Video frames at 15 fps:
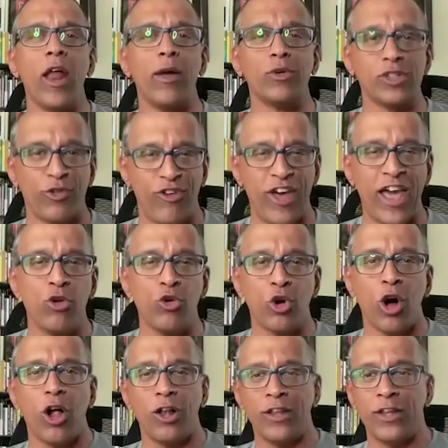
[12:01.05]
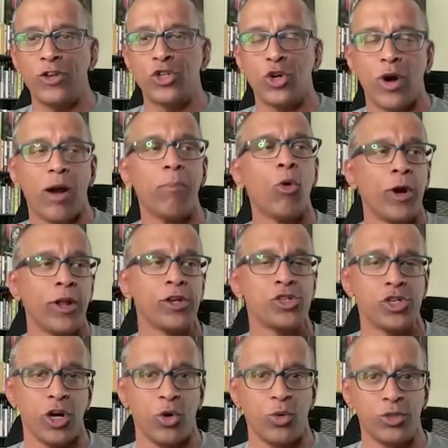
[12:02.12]
It was a fan who called into our morning
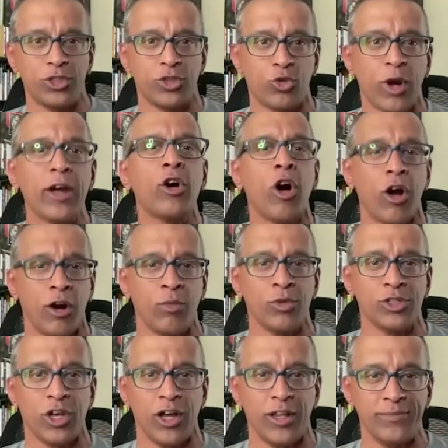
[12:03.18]
show. It was Craig Carton was on.